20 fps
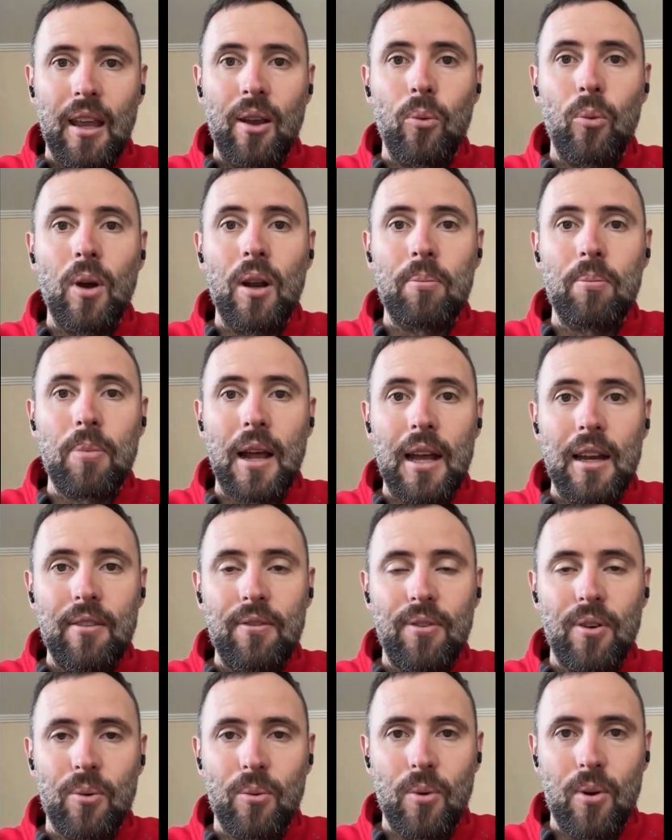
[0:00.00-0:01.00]
When planning
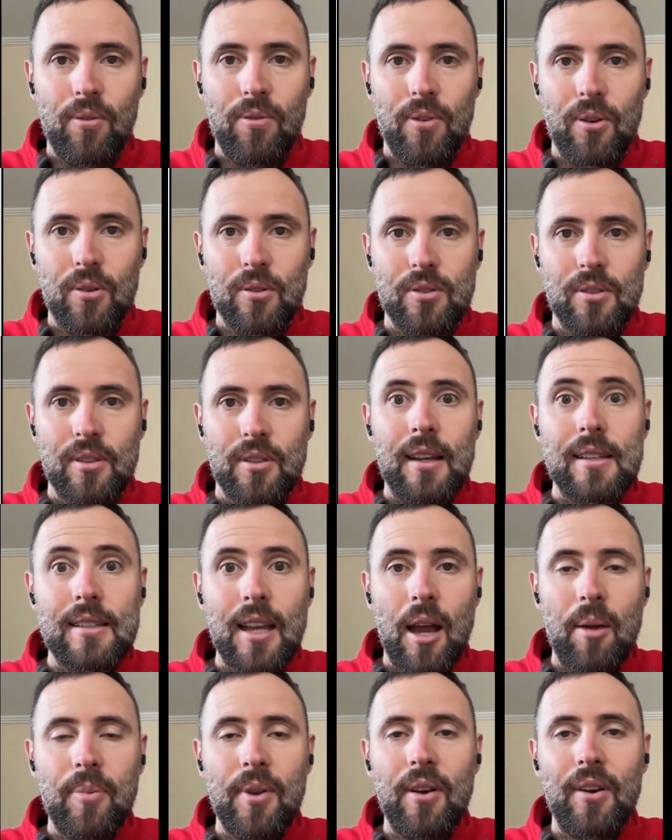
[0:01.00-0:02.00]
for workflows,
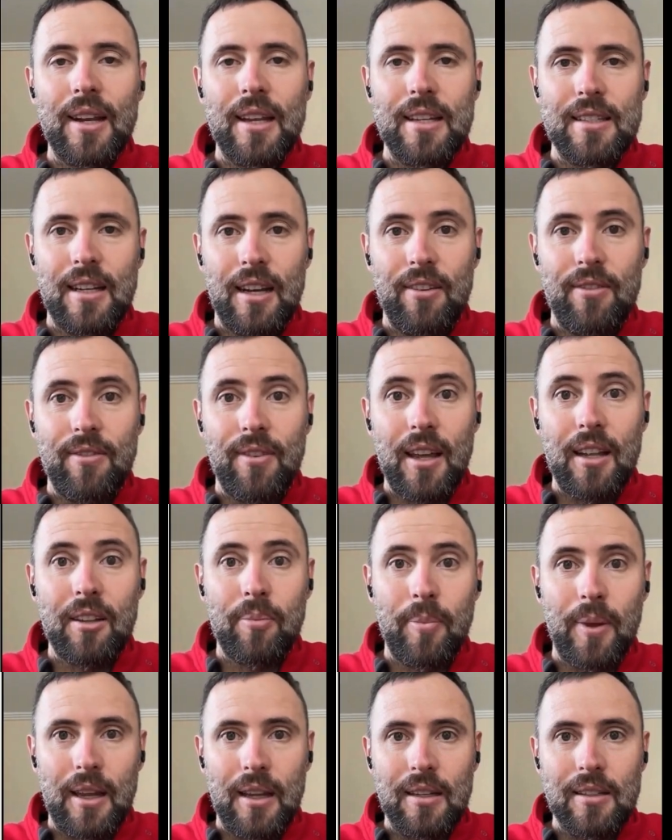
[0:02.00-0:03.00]
Zapier is an
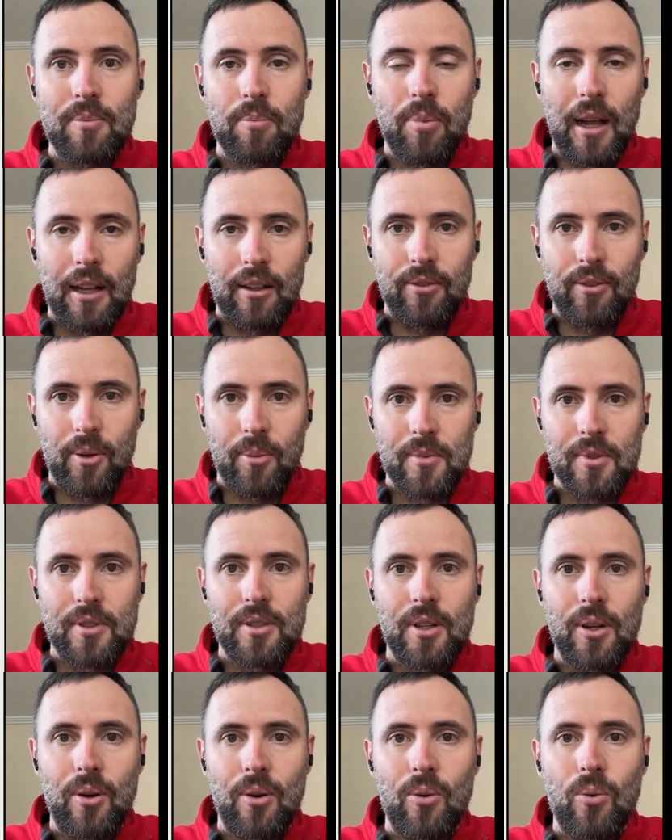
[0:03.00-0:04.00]
event-based platform.
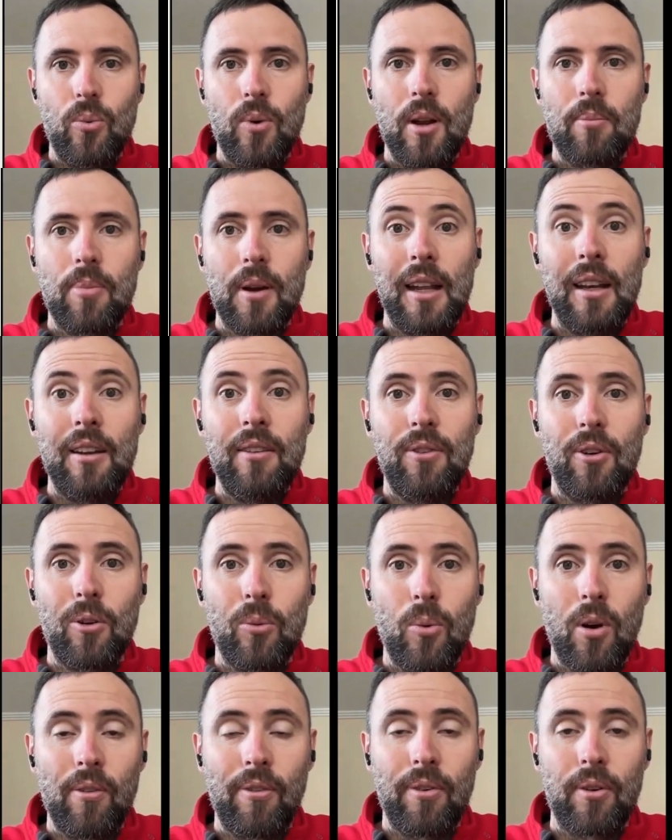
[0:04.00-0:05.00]
So when planning for
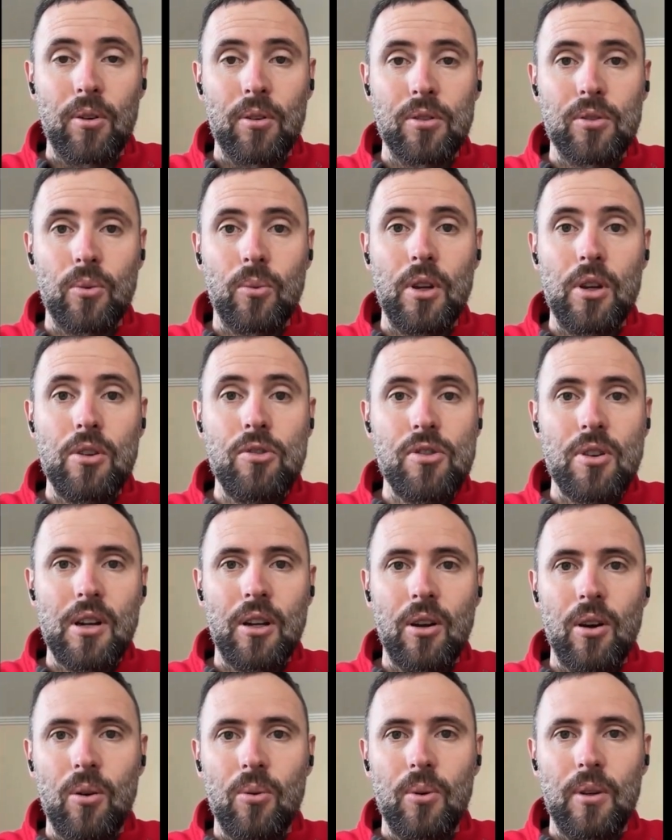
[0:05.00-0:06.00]
workflows, we usually
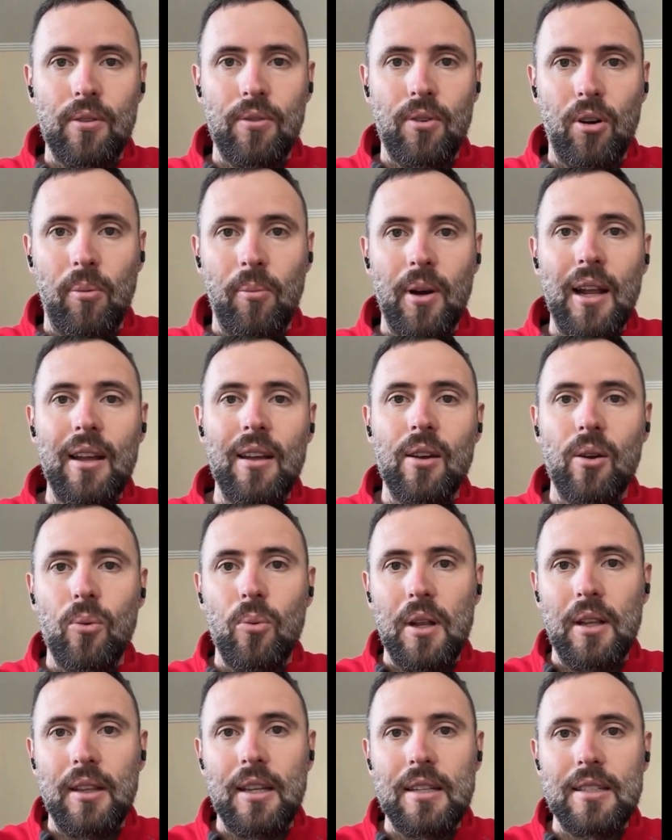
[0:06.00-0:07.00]
go with the formula,
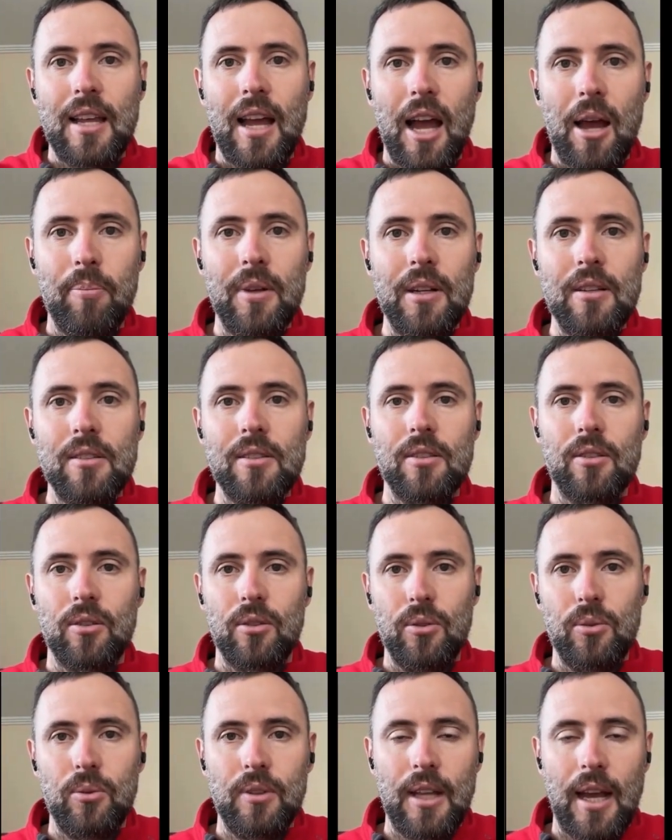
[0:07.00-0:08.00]
when this happens,
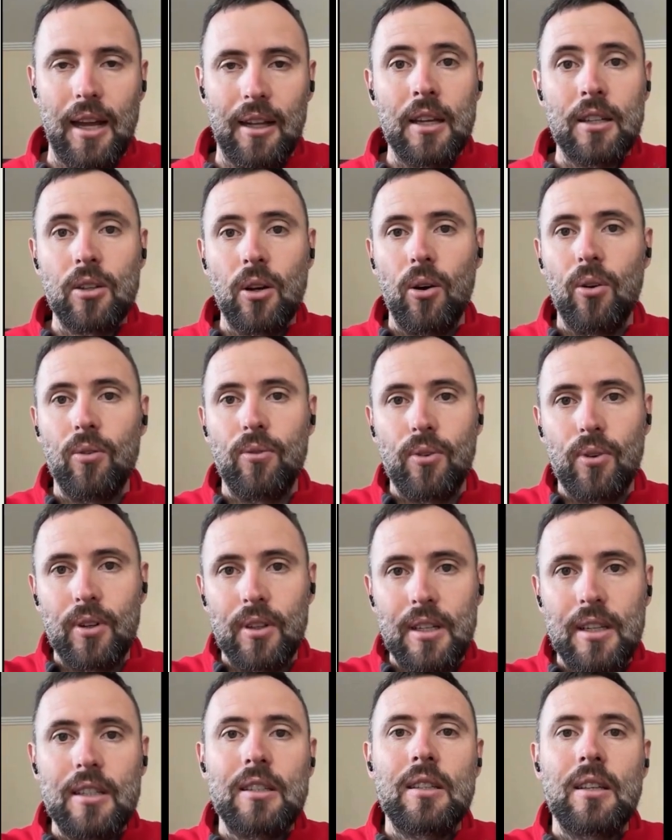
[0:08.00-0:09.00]
do that. So for
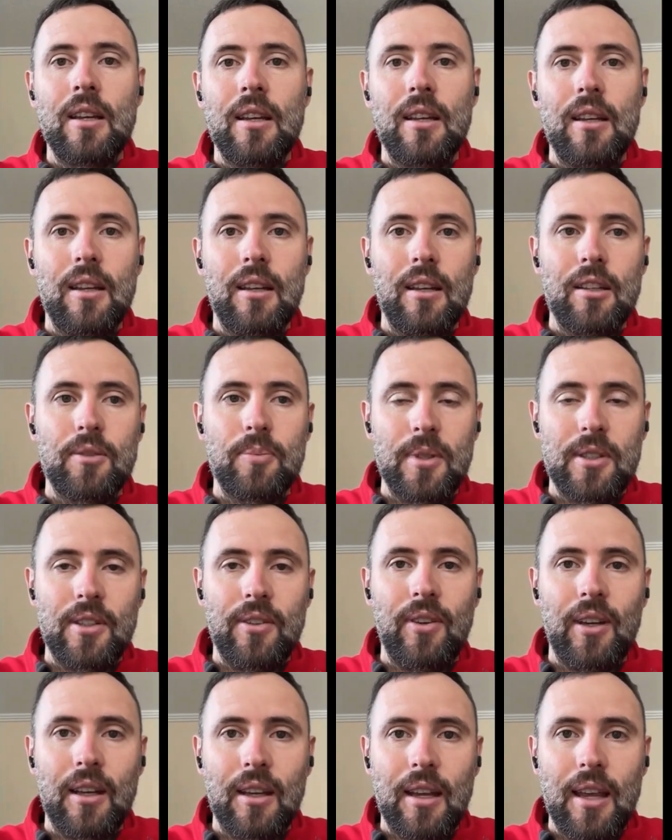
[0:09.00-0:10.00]
this
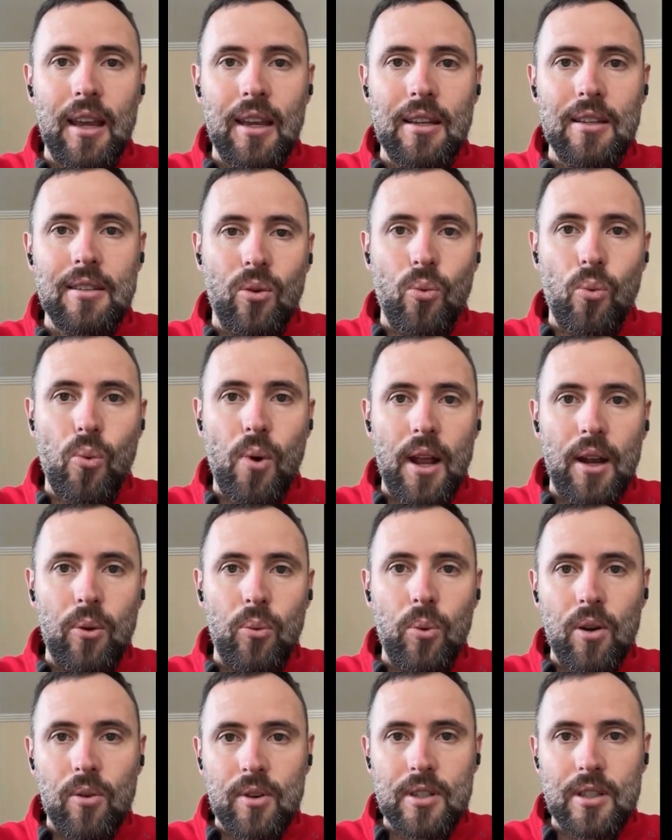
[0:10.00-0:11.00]
specific case, when
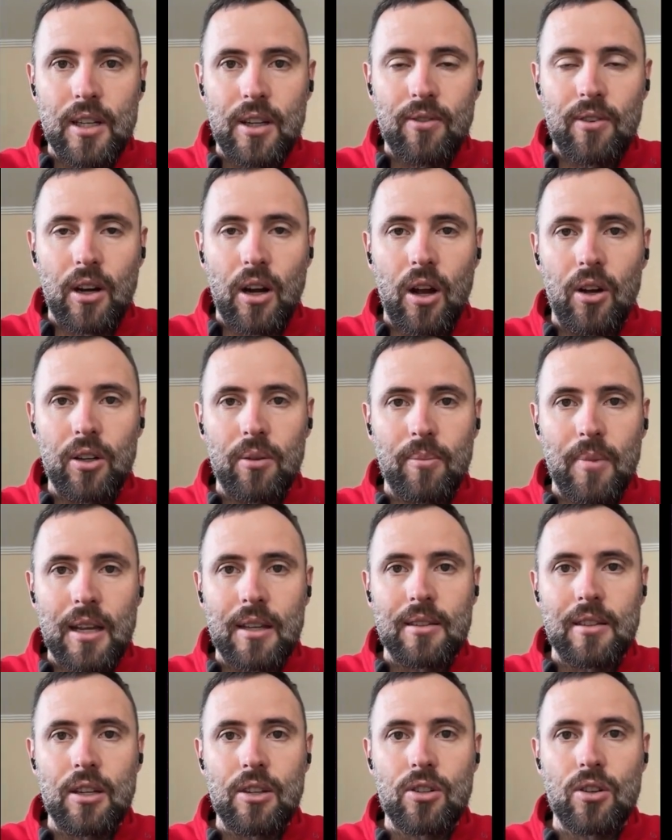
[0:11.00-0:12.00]
we receive an audio
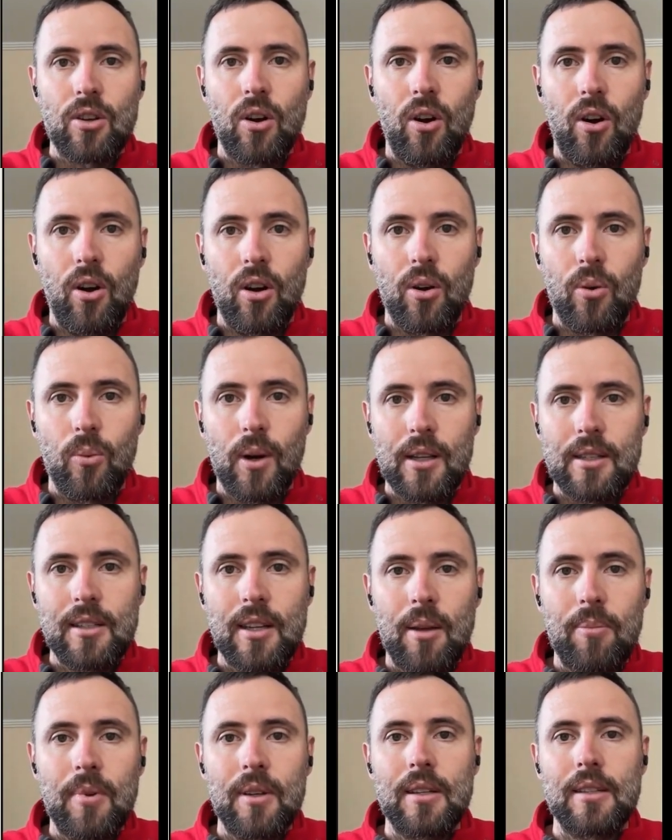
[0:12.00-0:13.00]
message on
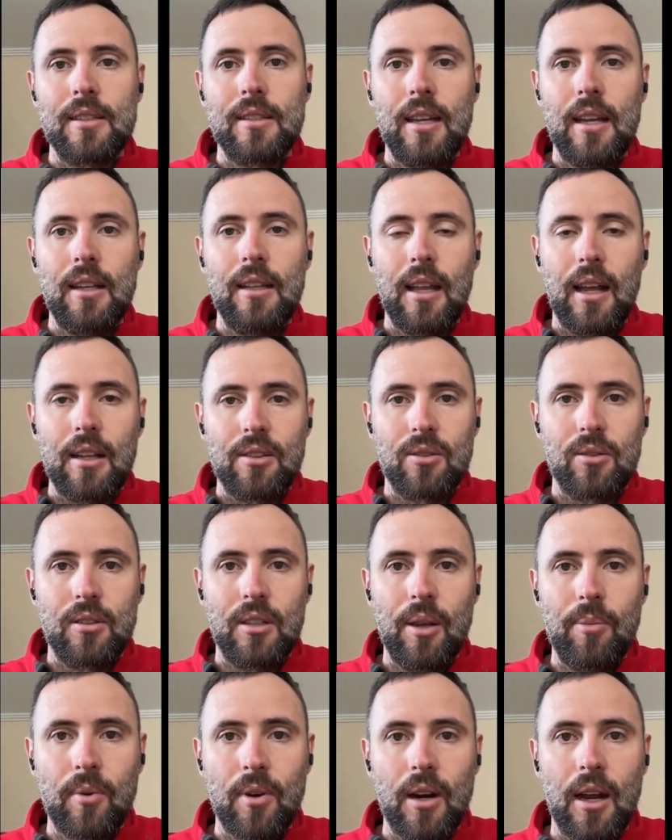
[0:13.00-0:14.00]
WhatsApp, send that to
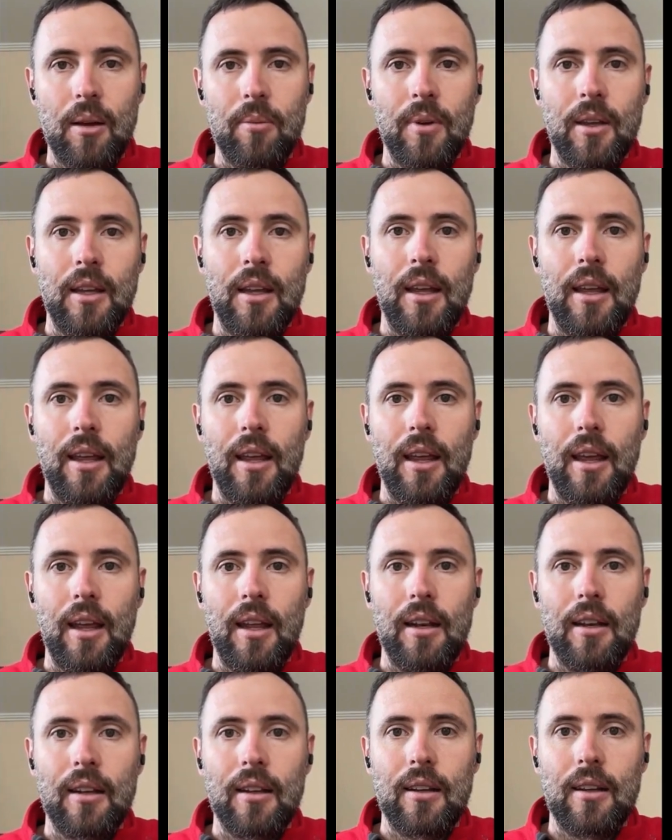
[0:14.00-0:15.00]
Deepgram
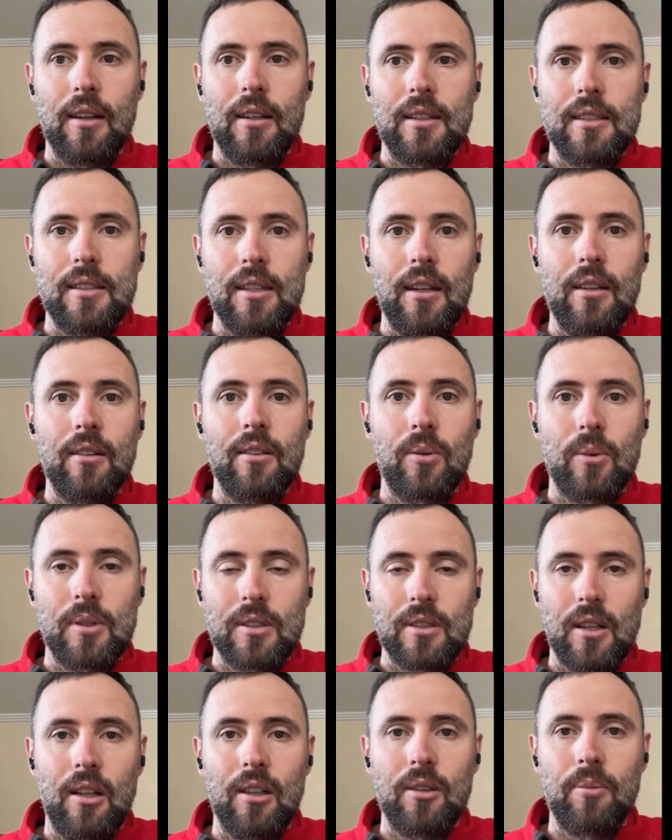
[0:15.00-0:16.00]
and send the
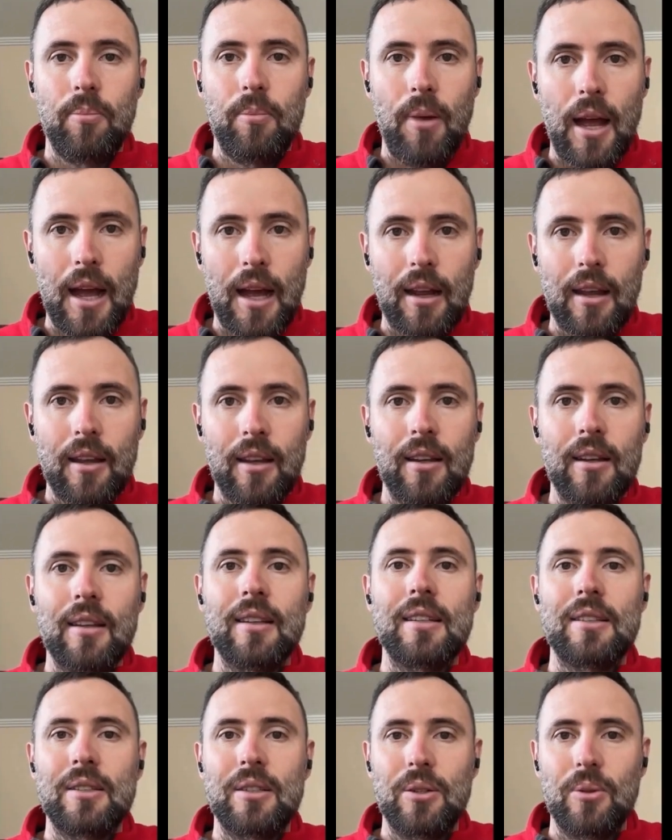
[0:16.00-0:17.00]
result back
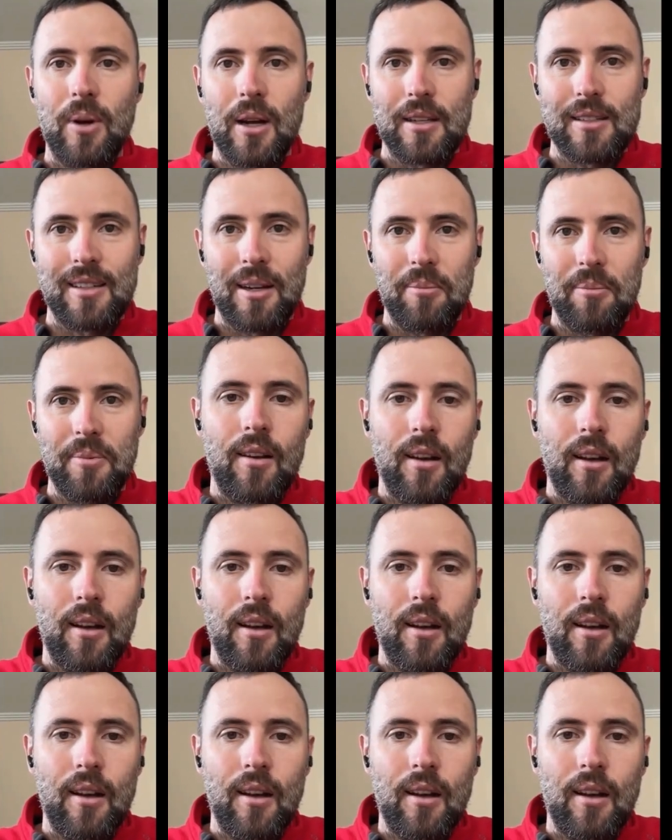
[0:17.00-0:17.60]
to WhatsApp.